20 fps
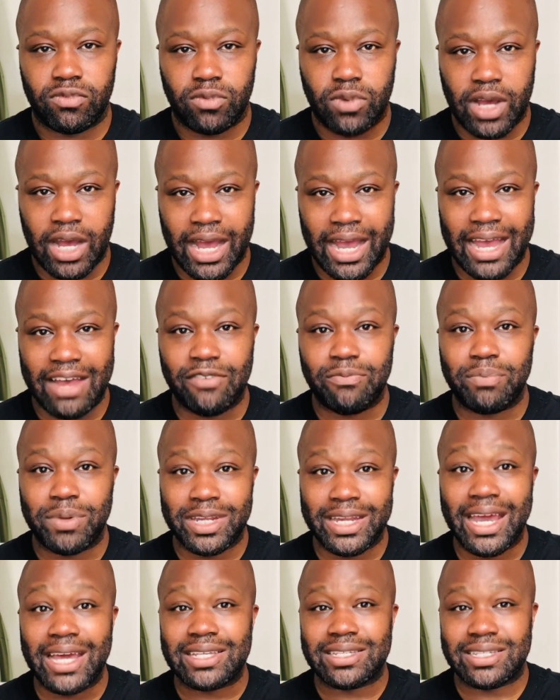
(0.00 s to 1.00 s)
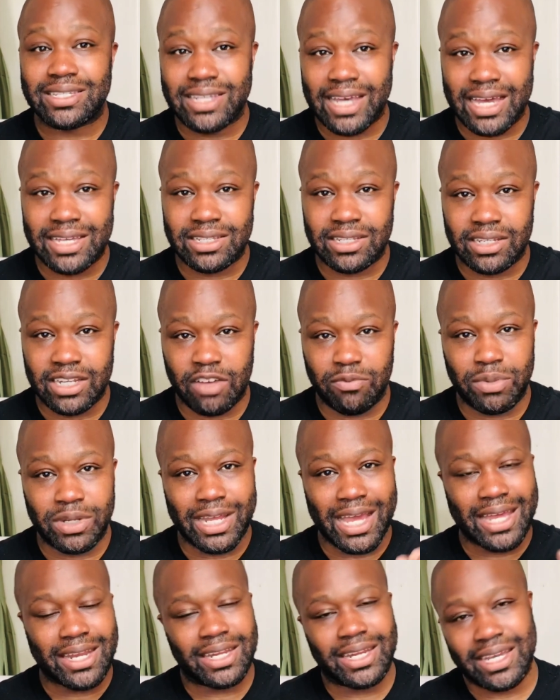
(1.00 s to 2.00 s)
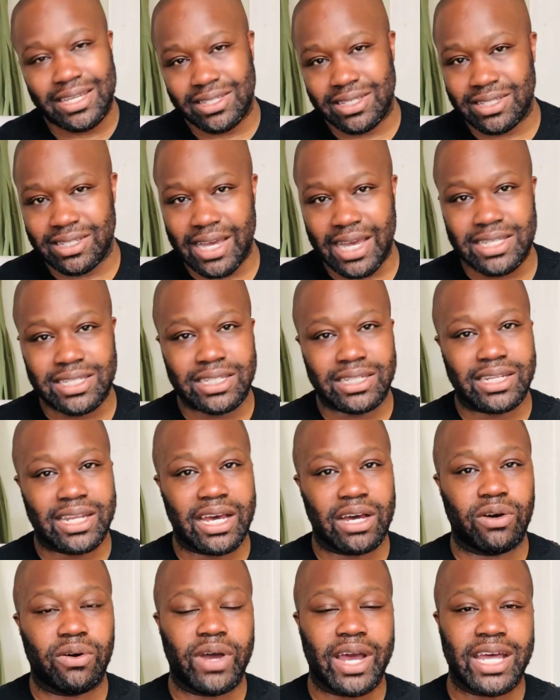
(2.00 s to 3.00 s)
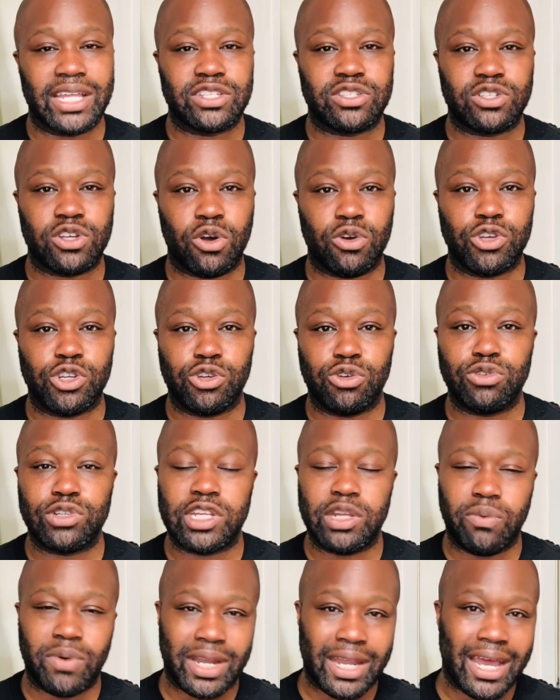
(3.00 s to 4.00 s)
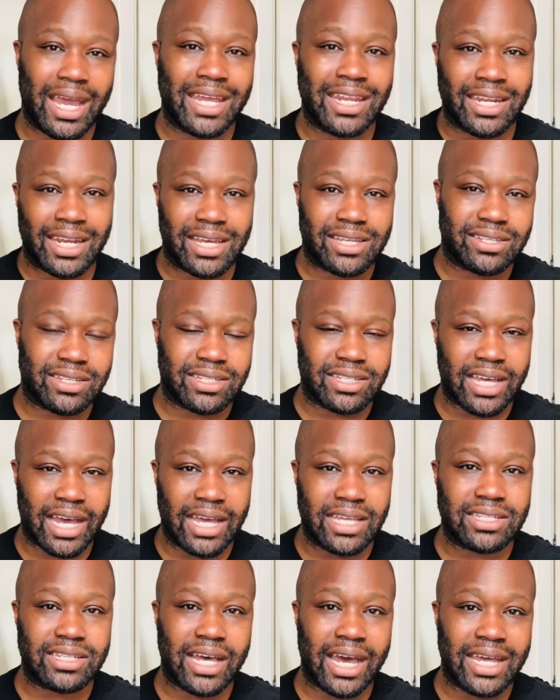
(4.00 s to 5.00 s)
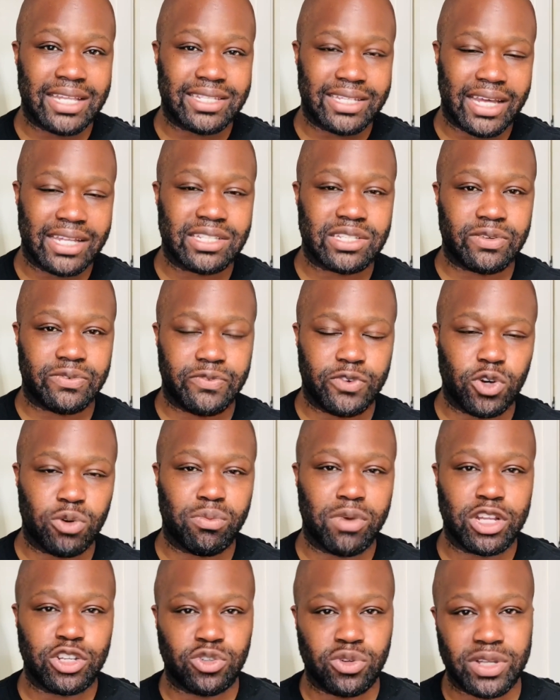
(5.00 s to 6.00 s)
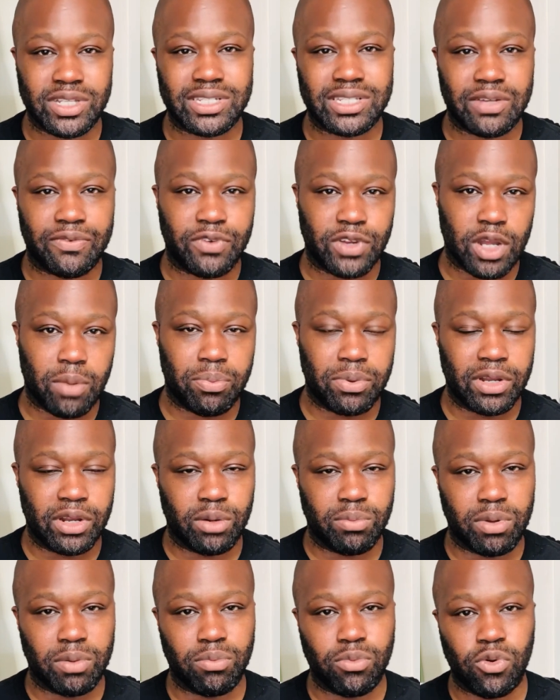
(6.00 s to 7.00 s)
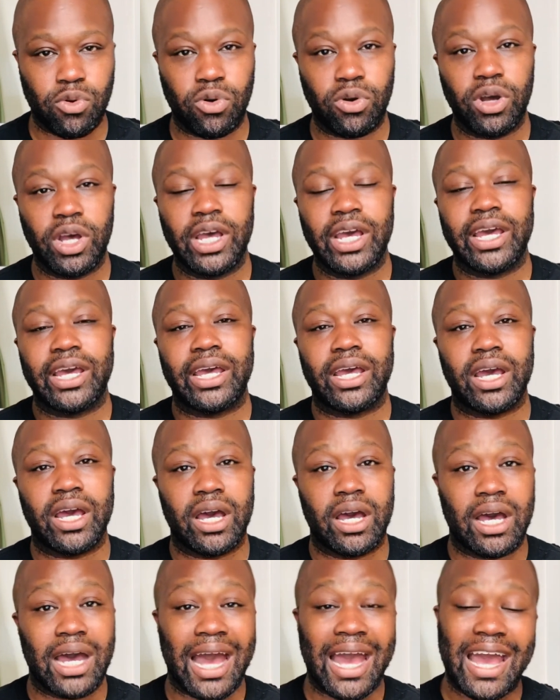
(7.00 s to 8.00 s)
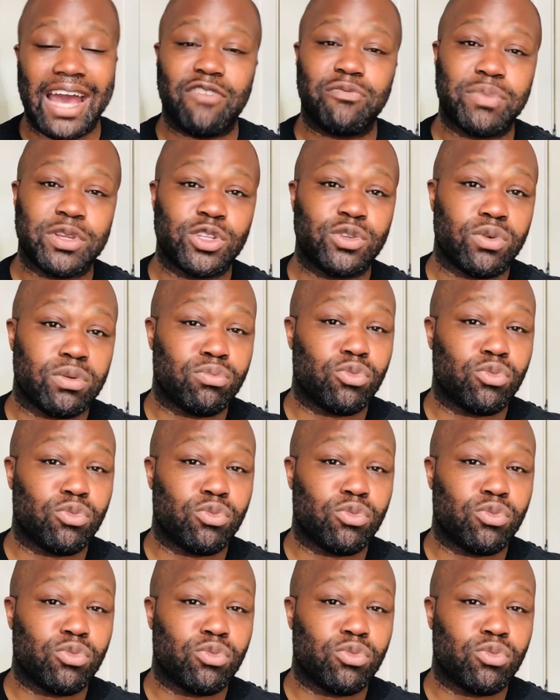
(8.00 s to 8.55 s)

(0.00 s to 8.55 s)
I have been exercising. I've been adding exercise in now. And so usually when I add in exercise, I tend to feel my joints stiffen up a little bit more. I have been doing more